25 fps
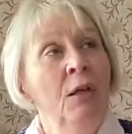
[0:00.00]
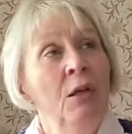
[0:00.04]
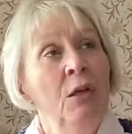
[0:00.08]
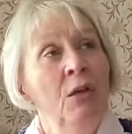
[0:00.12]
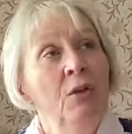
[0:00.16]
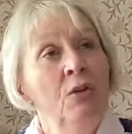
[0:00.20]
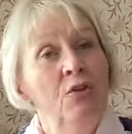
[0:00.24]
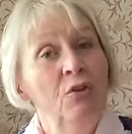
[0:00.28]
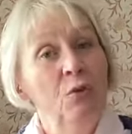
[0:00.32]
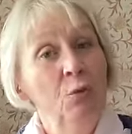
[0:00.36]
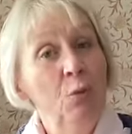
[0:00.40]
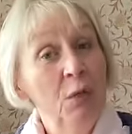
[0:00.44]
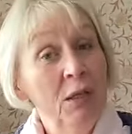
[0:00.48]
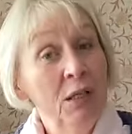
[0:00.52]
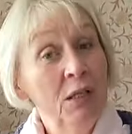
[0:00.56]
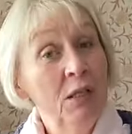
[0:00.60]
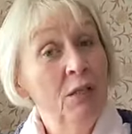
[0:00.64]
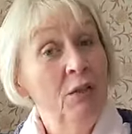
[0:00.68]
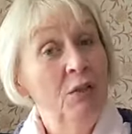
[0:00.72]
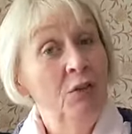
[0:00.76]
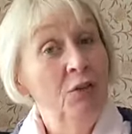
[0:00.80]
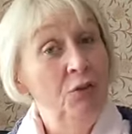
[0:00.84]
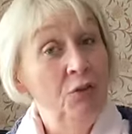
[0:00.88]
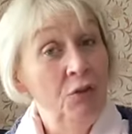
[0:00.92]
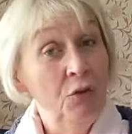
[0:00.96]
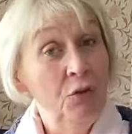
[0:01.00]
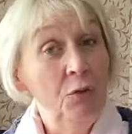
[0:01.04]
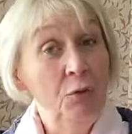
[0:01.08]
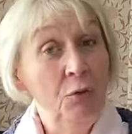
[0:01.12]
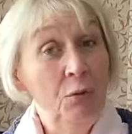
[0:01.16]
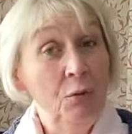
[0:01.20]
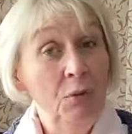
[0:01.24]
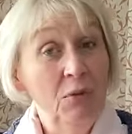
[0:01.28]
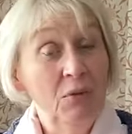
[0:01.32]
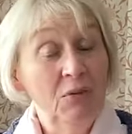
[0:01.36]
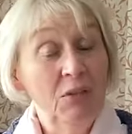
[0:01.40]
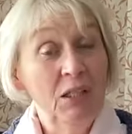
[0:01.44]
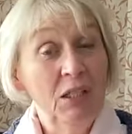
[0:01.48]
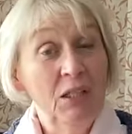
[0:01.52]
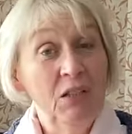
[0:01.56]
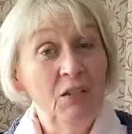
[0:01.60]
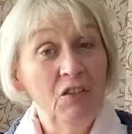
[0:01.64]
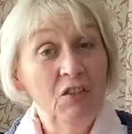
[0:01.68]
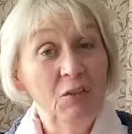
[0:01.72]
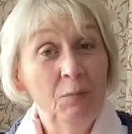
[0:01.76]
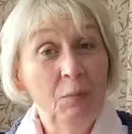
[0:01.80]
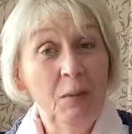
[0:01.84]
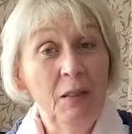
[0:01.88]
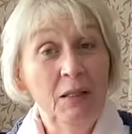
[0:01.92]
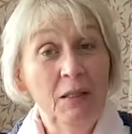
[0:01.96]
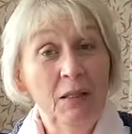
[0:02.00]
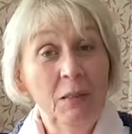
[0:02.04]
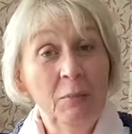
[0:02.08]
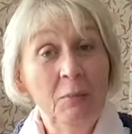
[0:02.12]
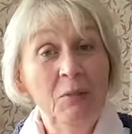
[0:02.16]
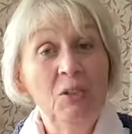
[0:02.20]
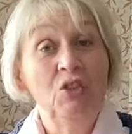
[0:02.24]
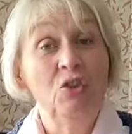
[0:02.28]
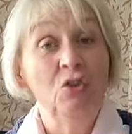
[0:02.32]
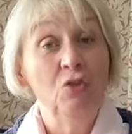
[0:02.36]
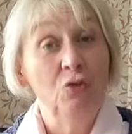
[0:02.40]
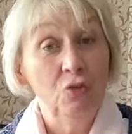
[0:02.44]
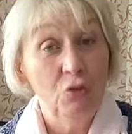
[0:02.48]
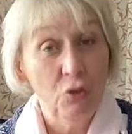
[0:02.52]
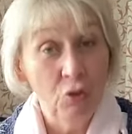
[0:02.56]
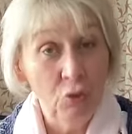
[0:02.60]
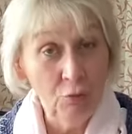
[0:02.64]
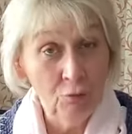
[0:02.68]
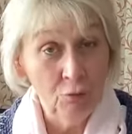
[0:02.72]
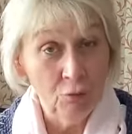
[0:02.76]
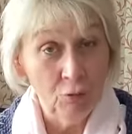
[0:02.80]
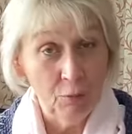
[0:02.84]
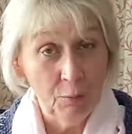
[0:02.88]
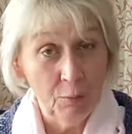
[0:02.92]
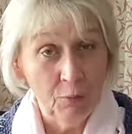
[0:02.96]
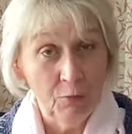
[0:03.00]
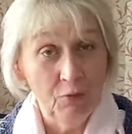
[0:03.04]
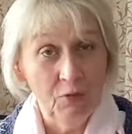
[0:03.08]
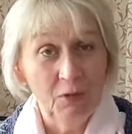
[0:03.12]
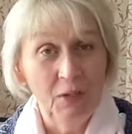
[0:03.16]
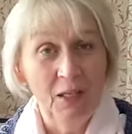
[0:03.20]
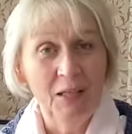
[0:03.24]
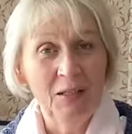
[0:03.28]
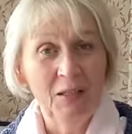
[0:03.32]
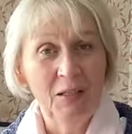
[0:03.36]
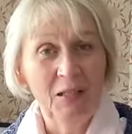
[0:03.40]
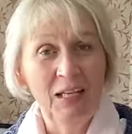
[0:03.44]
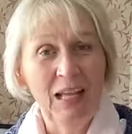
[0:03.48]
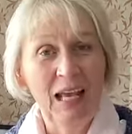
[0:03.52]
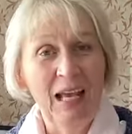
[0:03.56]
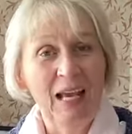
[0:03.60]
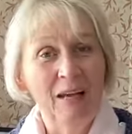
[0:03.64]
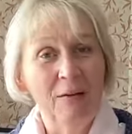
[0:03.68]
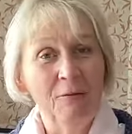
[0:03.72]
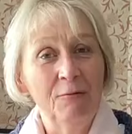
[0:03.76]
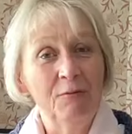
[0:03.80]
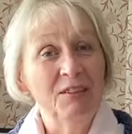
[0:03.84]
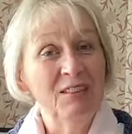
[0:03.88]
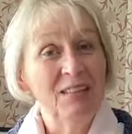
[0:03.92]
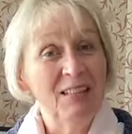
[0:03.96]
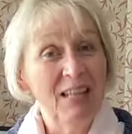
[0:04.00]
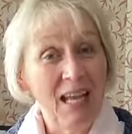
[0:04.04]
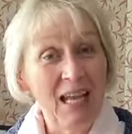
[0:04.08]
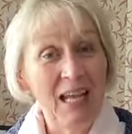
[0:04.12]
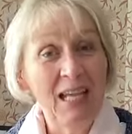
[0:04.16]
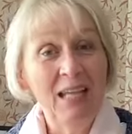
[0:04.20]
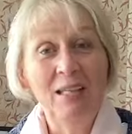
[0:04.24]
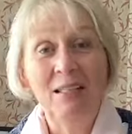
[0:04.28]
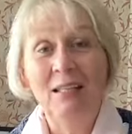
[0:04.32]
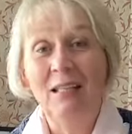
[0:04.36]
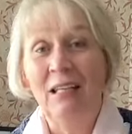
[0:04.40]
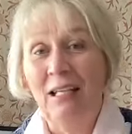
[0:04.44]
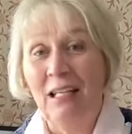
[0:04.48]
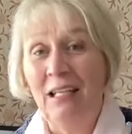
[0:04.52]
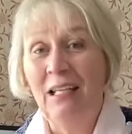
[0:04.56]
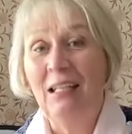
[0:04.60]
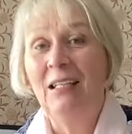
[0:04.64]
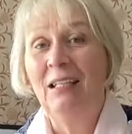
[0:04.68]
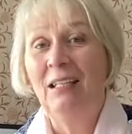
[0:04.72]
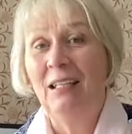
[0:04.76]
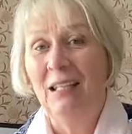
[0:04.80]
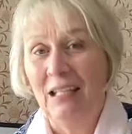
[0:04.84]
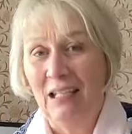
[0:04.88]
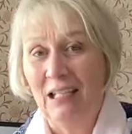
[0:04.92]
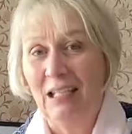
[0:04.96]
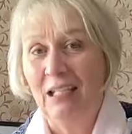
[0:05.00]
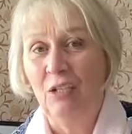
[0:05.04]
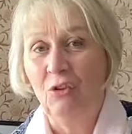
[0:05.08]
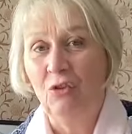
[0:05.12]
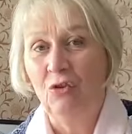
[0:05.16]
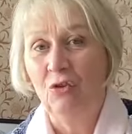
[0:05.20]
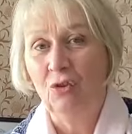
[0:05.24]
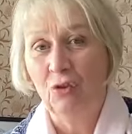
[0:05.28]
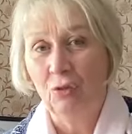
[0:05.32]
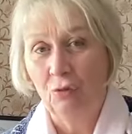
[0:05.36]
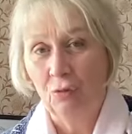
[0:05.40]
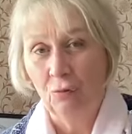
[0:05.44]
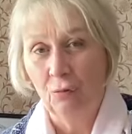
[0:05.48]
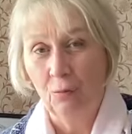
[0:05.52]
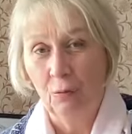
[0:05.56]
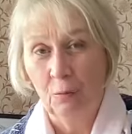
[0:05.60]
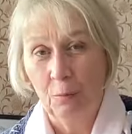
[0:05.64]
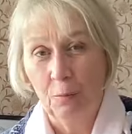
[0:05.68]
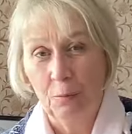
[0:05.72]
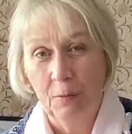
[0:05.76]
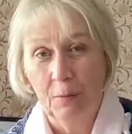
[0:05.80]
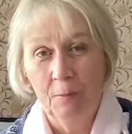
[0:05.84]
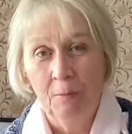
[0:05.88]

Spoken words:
So what I'm going to do is I'm going to split them into two groups. I'm going to have 10 in each group.